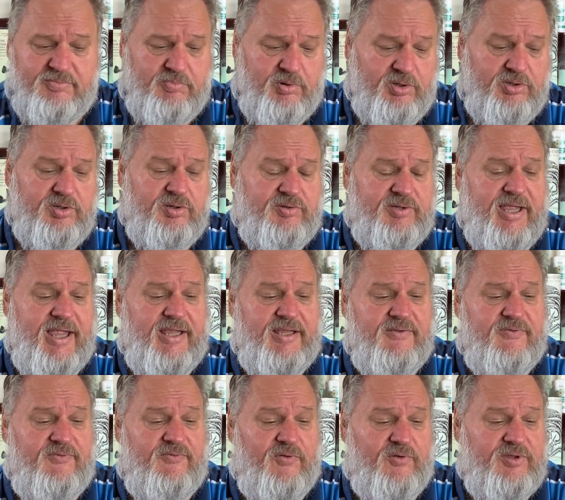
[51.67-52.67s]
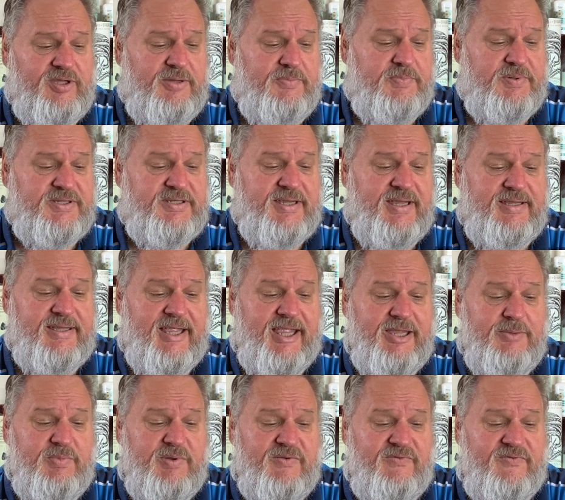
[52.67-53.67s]
Bottled at 40%
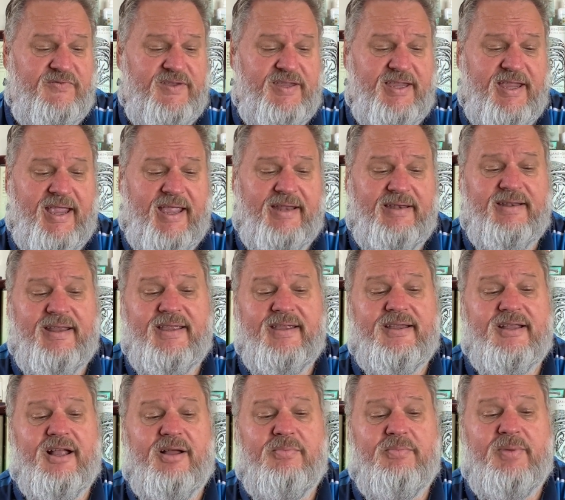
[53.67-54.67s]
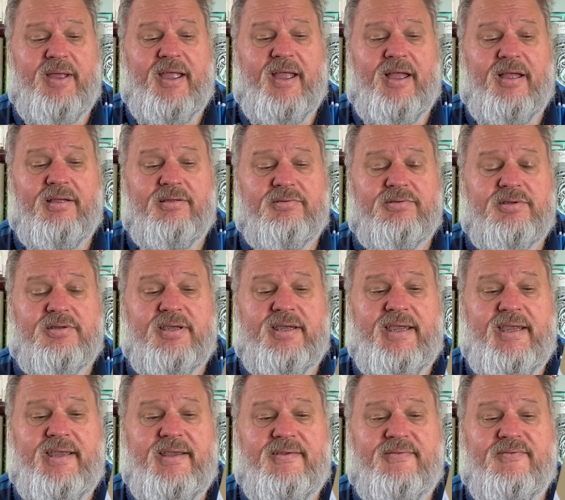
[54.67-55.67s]
ABV and they come out
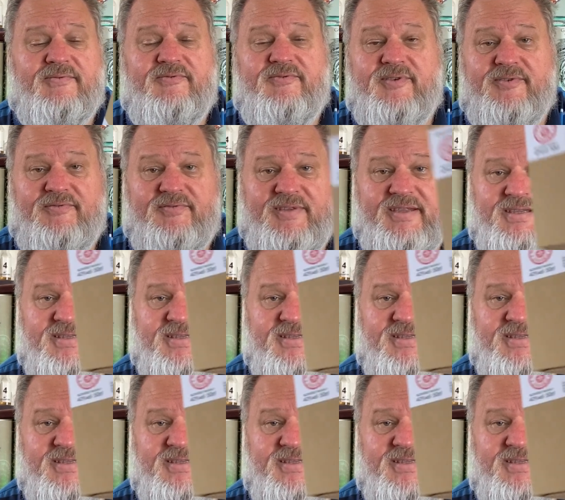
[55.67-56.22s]
in 50